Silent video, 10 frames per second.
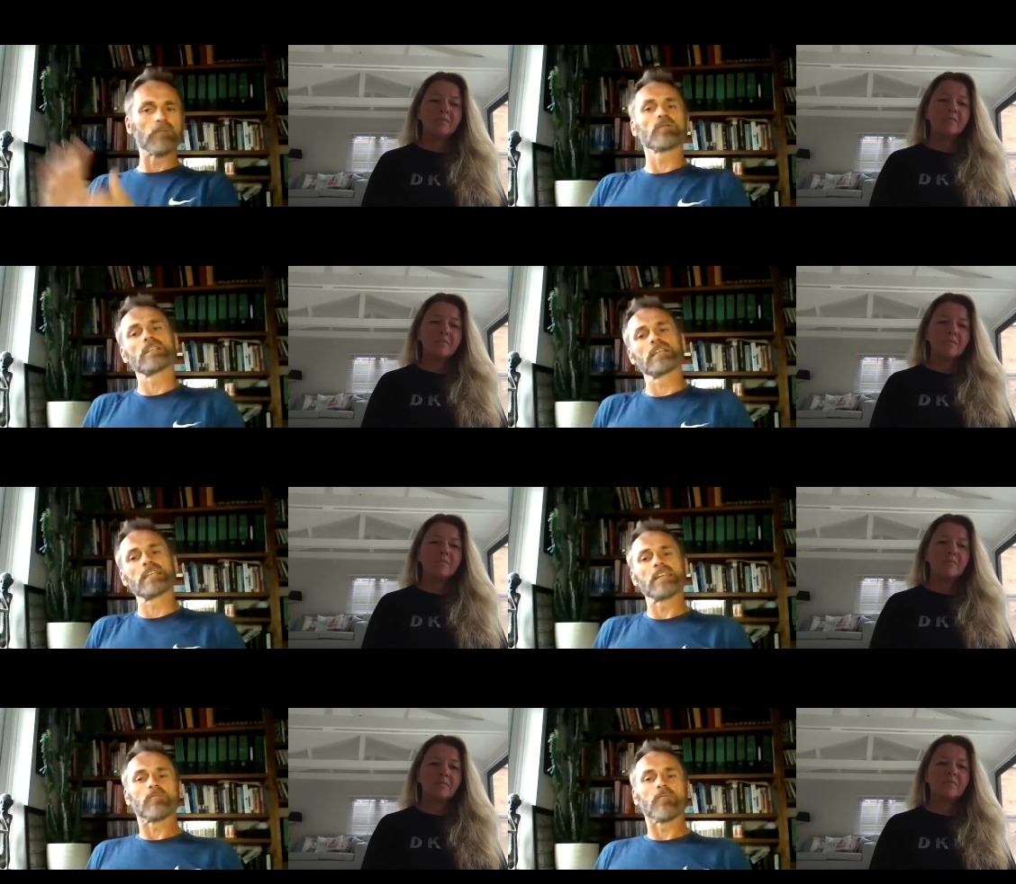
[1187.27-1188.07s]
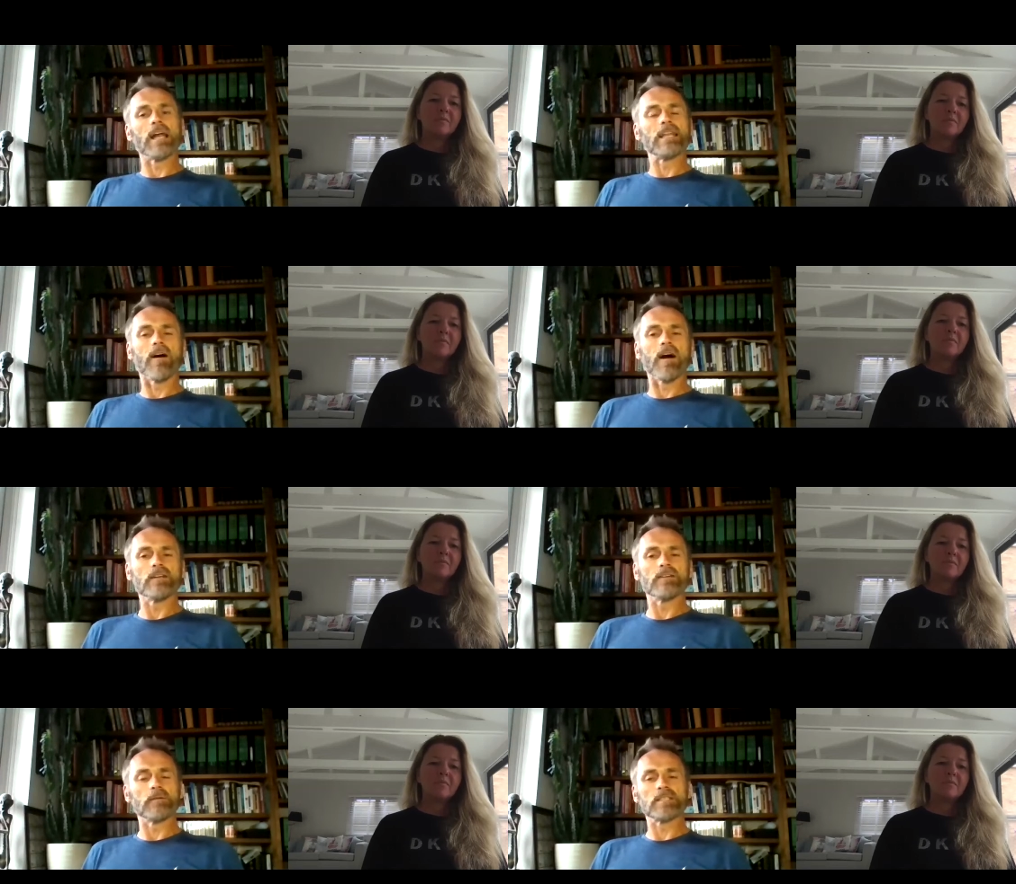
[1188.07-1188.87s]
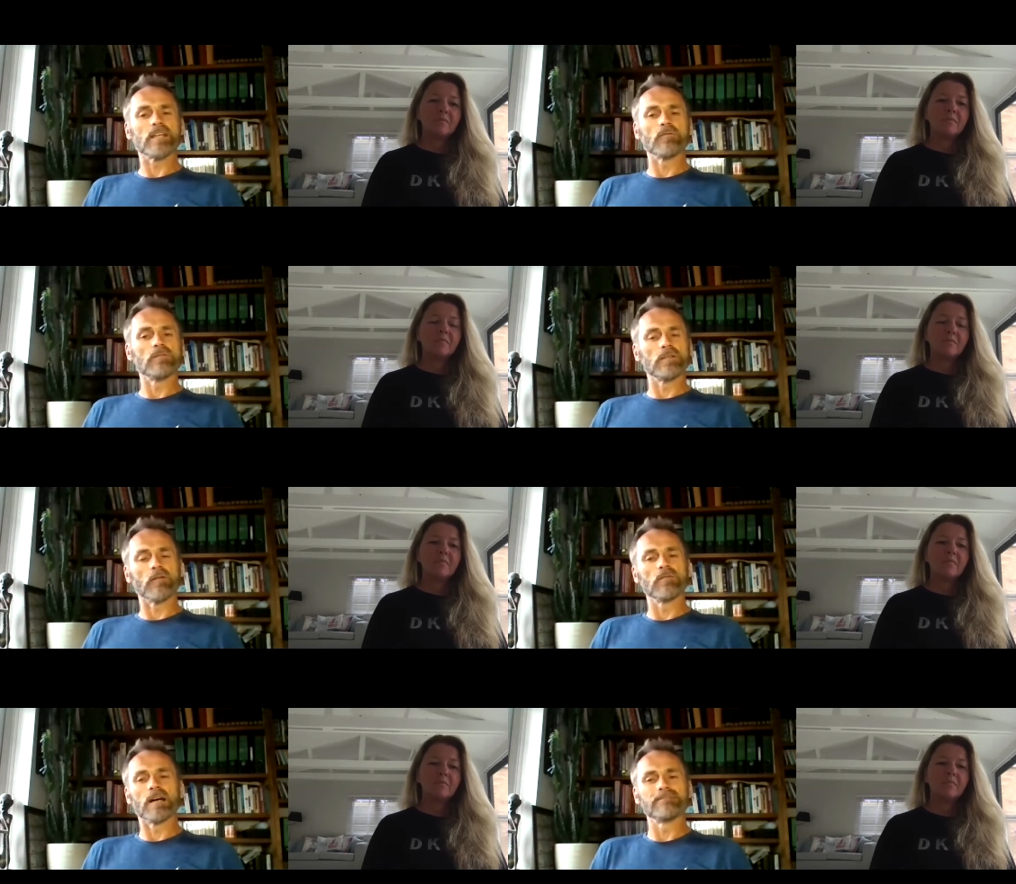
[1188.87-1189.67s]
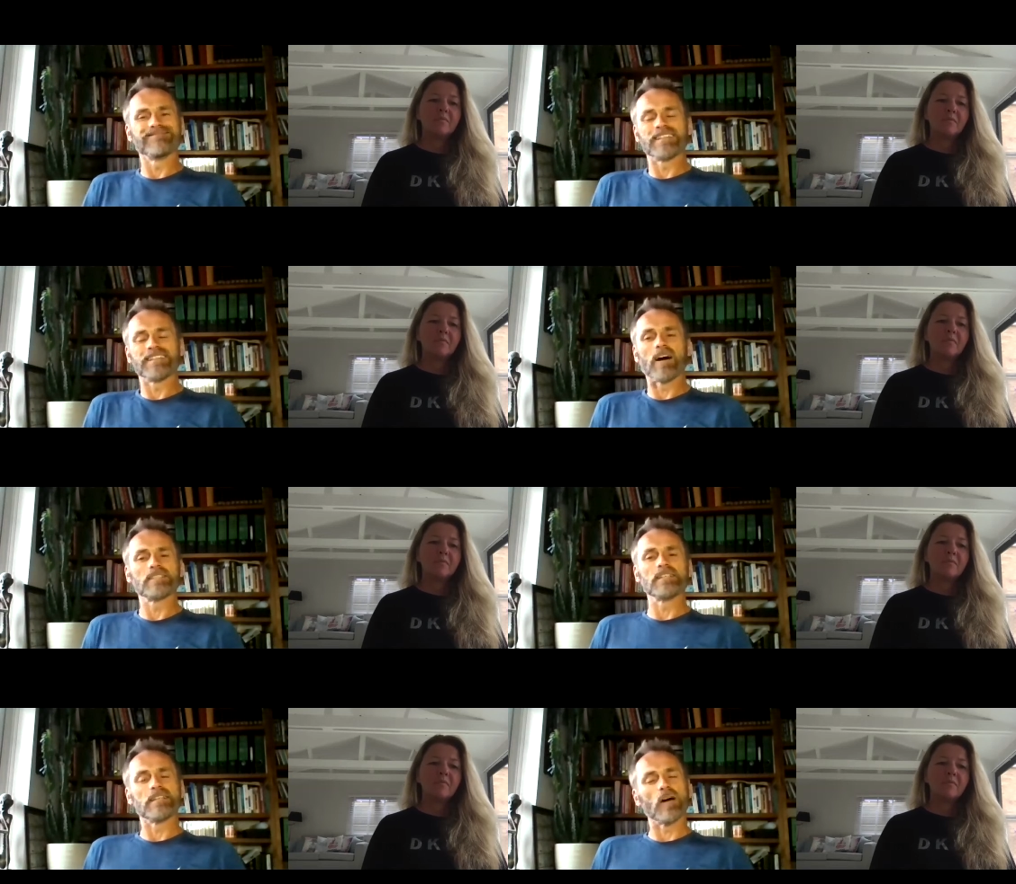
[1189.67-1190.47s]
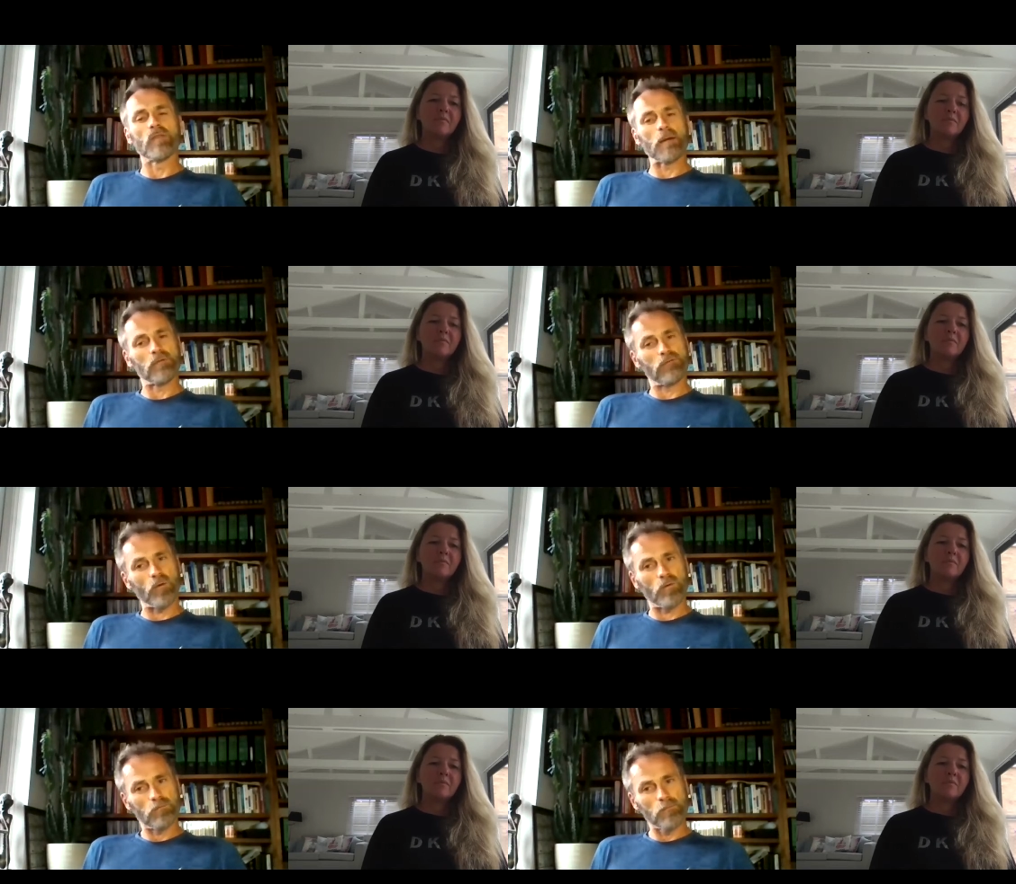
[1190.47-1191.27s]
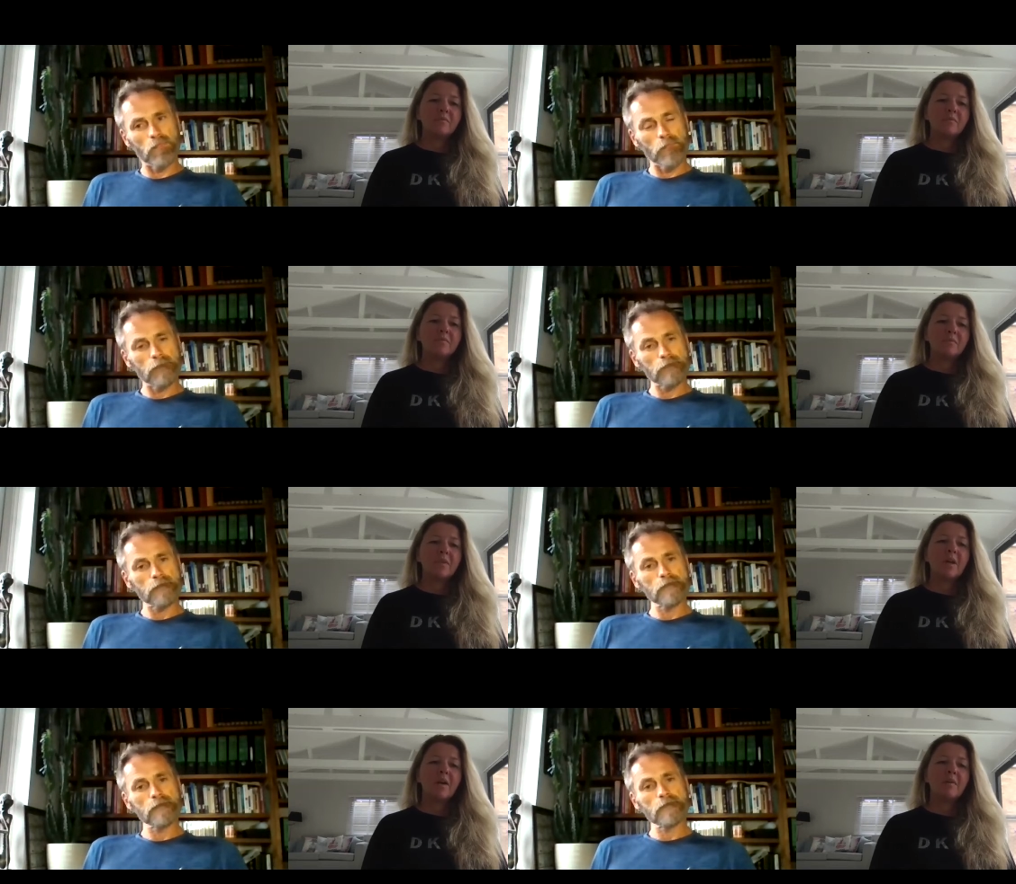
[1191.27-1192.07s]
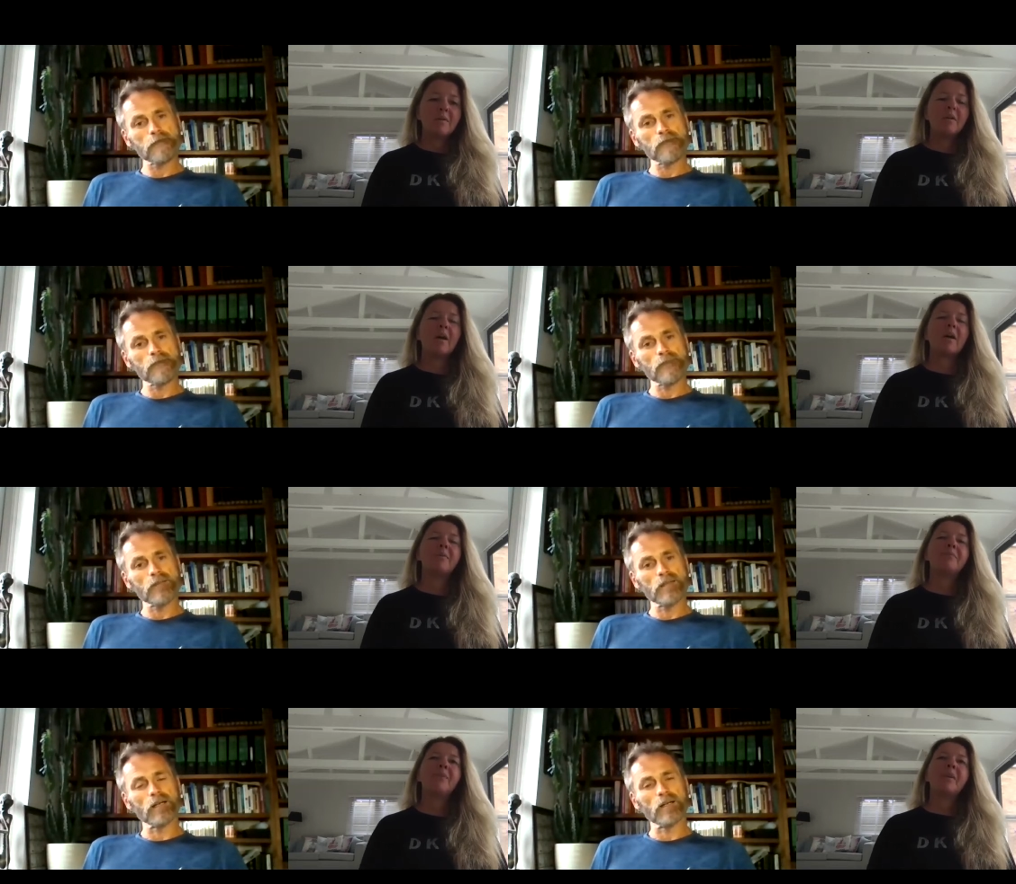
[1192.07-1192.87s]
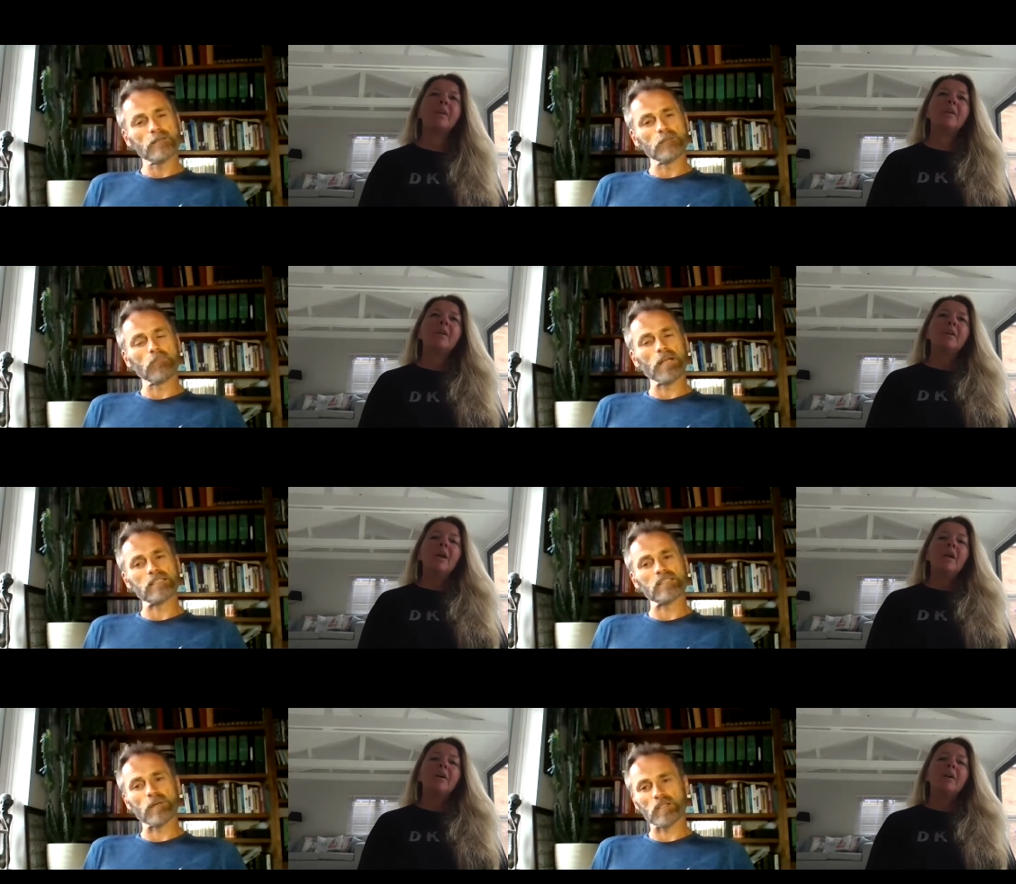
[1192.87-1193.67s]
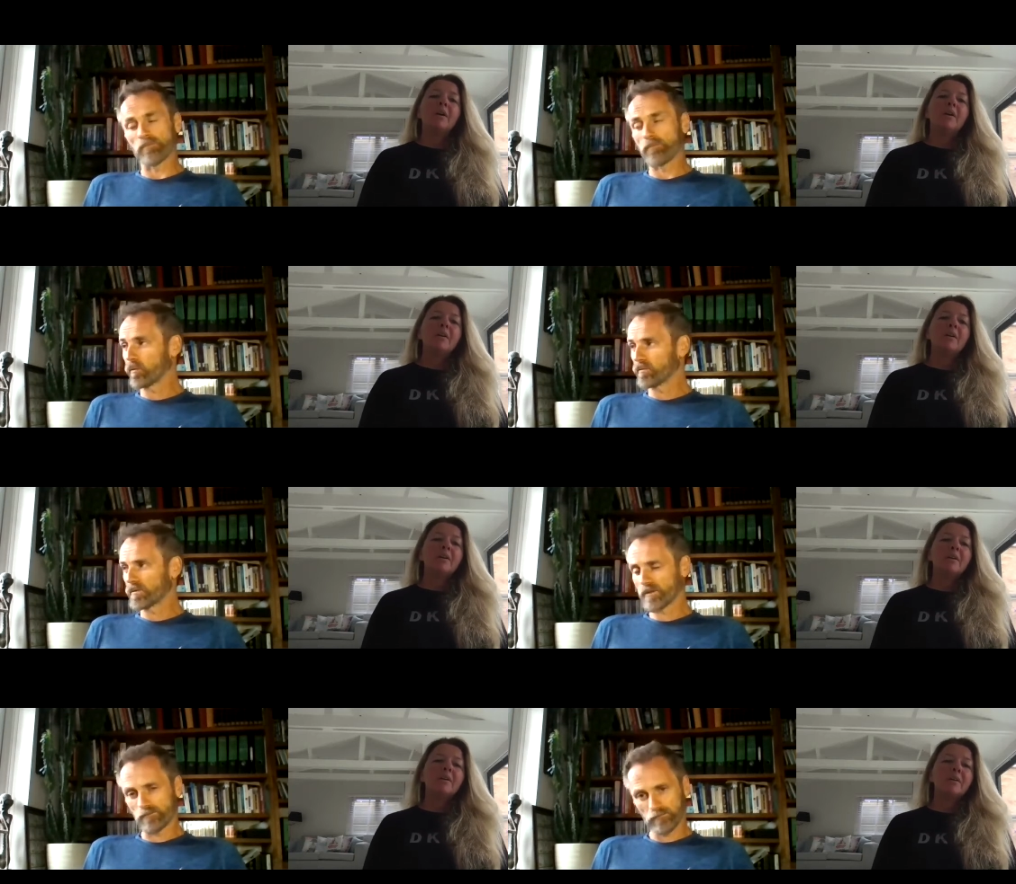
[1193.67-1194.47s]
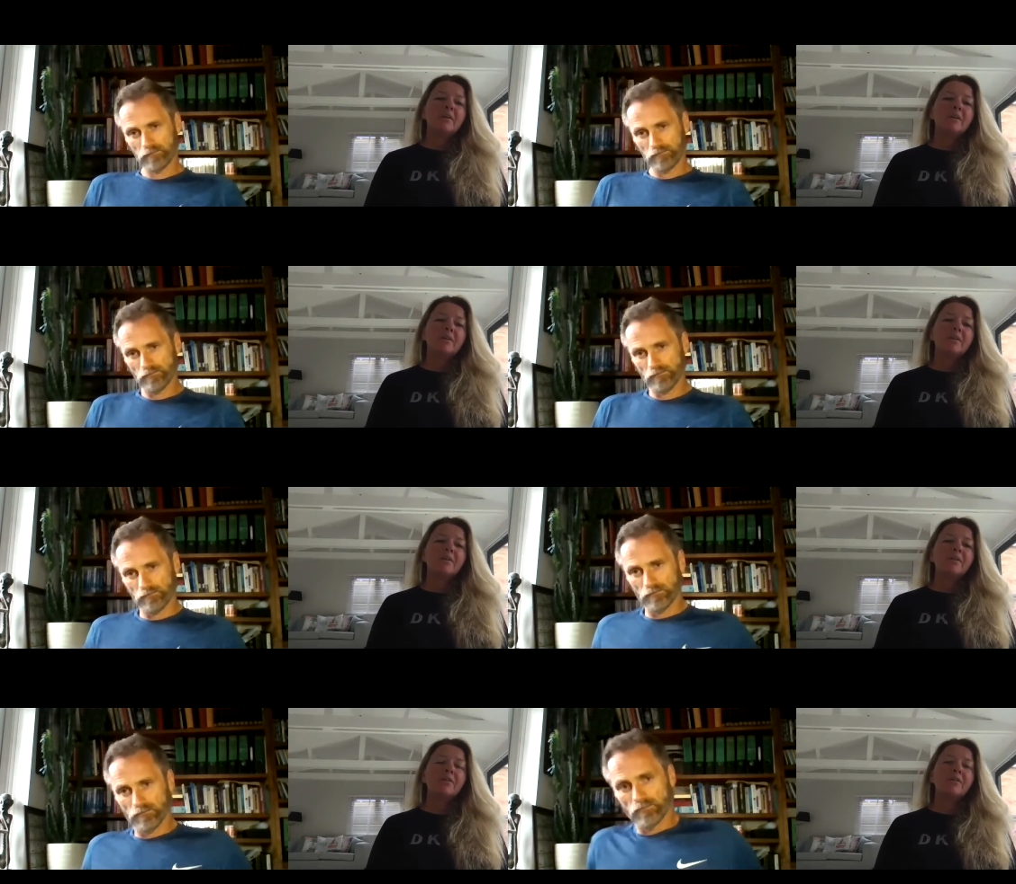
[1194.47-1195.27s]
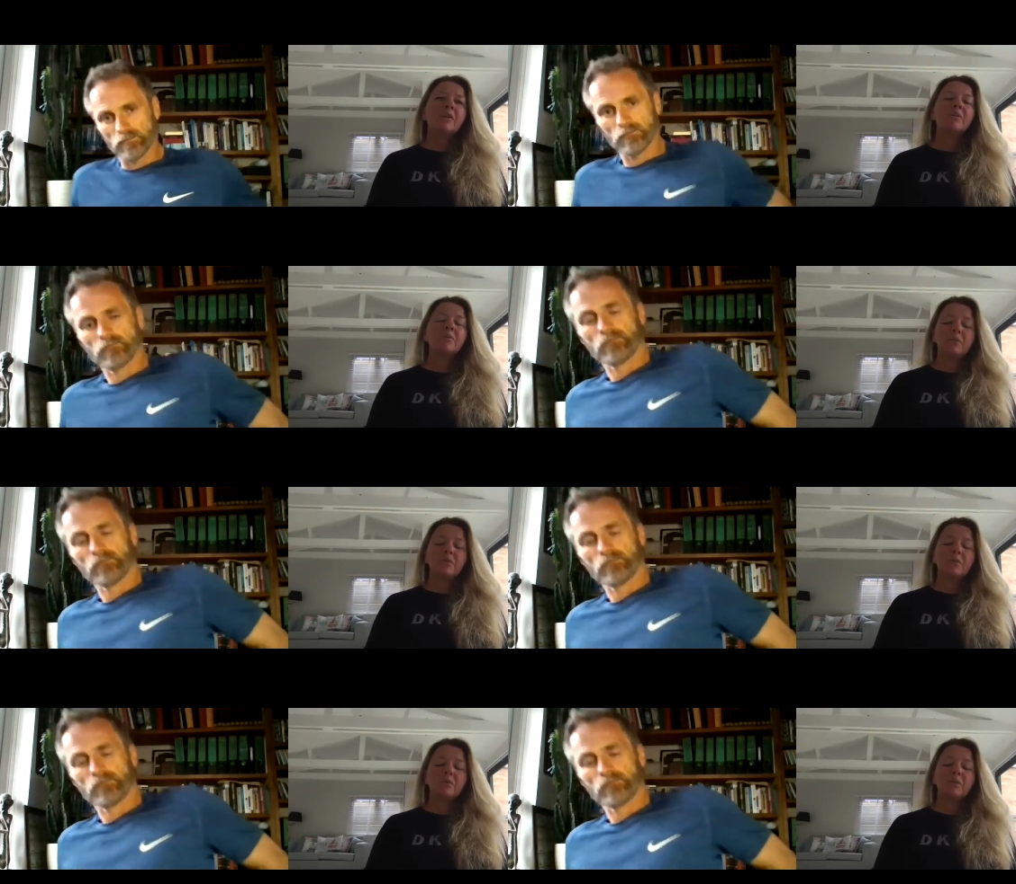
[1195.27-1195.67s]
Speaker 1: looking at it in the right light you know it's no you know and that i didn't know that before
Speaker 2: yeah okay
Speaker 1: didn't place as much importance
Speaker 2: so